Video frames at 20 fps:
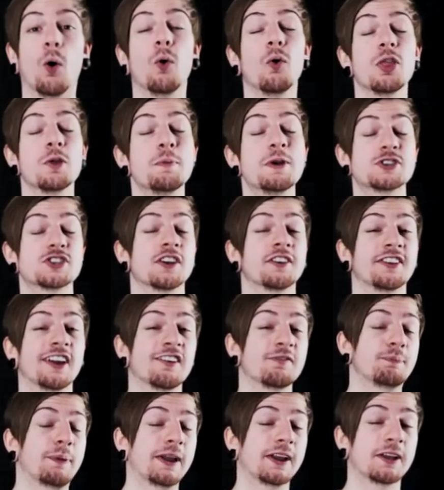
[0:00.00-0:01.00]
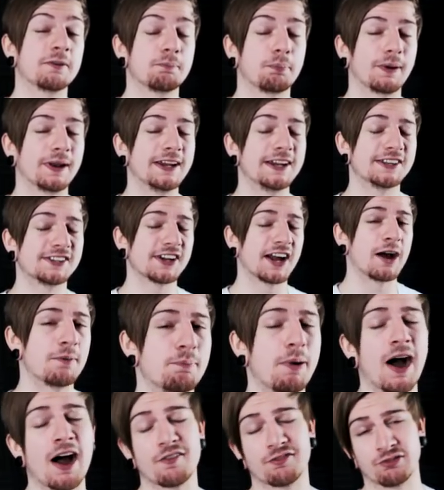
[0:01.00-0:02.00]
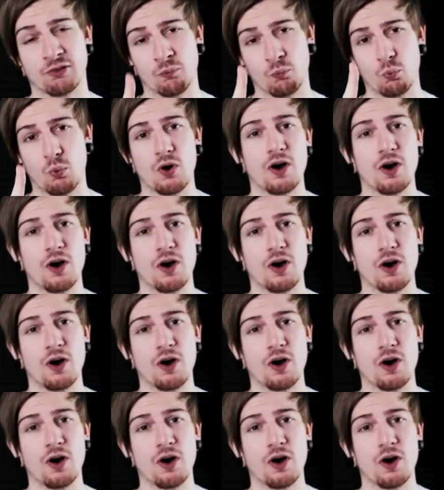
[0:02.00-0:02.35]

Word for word: All the missions have been complete apart from